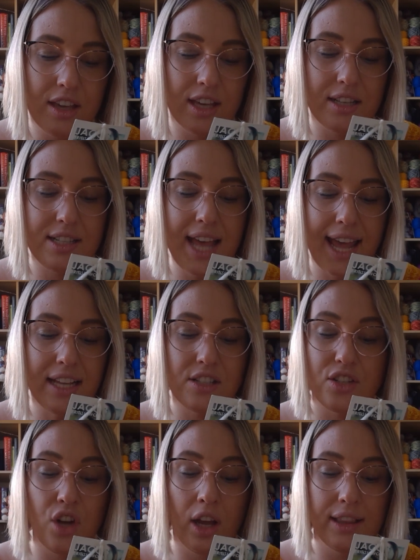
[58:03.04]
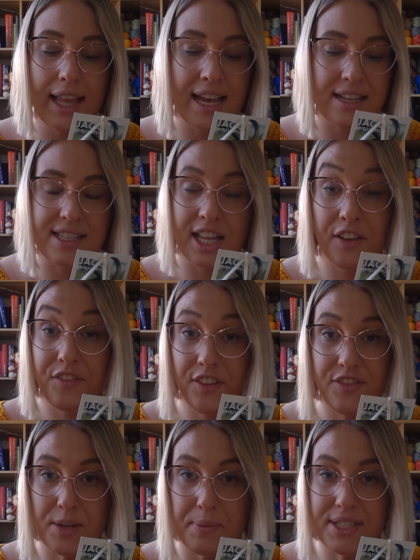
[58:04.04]
Contains not less than
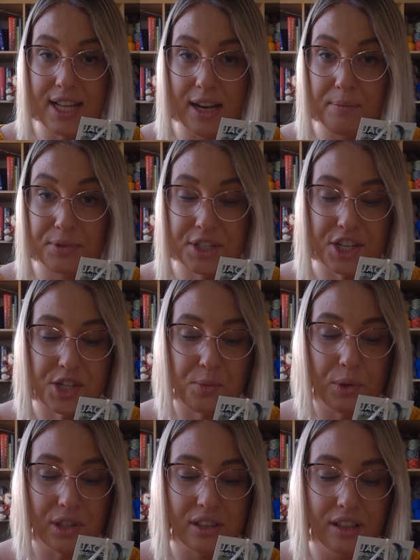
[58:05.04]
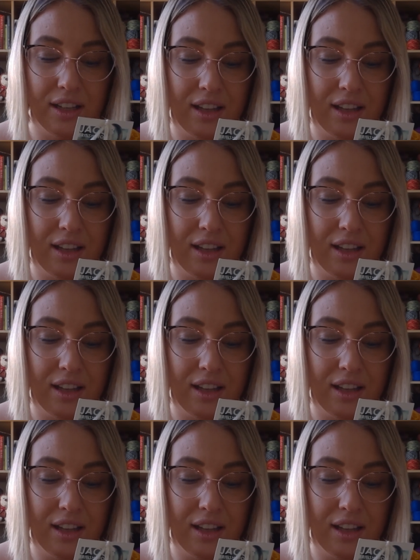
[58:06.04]
50% British wool.